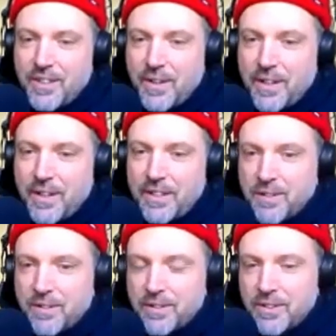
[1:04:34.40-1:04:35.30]
I
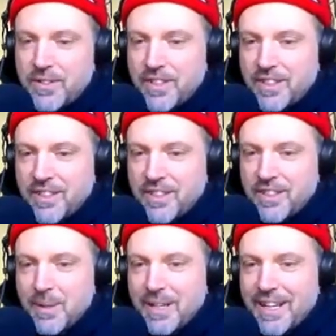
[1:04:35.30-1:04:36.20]
know, Guru Singh,
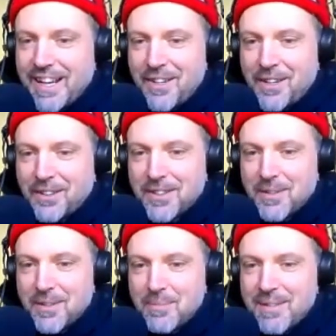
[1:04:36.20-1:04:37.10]
you've been at it longer
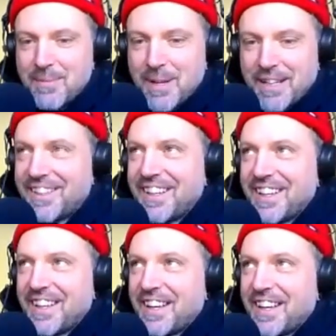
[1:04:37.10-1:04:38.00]
than me, but
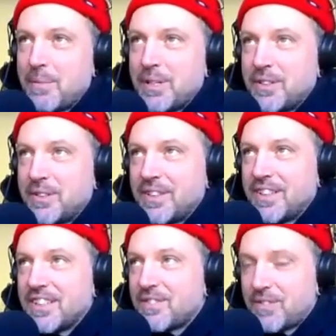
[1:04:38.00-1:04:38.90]
I've been
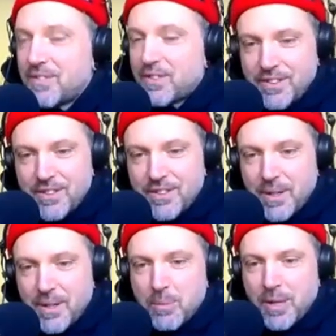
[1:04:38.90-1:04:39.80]
doing this for
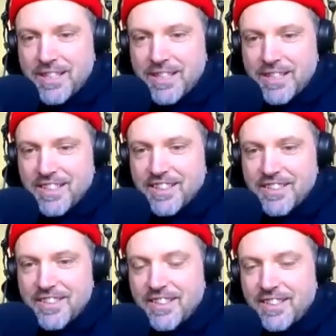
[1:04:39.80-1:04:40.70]
20 plus
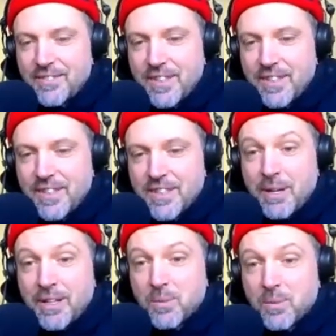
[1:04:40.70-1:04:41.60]
years, and it's
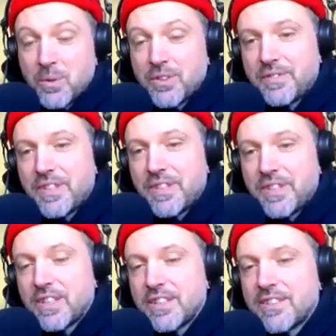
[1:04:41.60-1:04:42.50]
made a world of
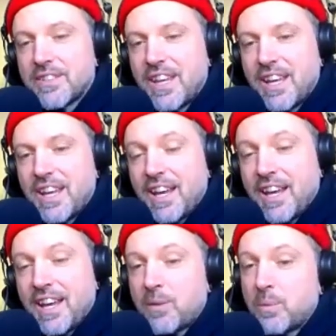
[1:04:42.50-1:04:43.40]
difference.
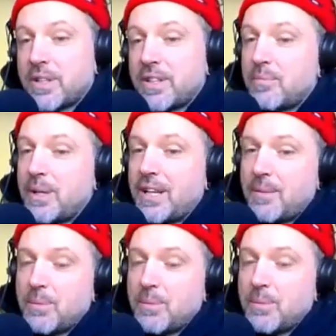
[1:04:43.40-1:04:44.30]
And I wouldn't have been
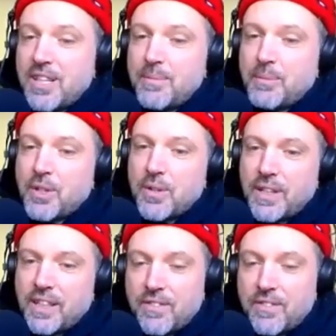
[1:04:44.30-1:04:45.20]
able to keep
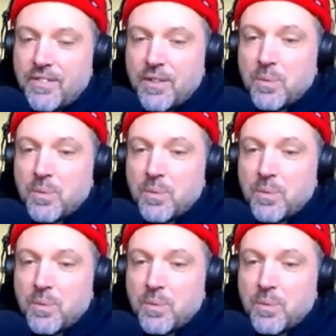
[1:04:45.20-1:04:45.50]
going if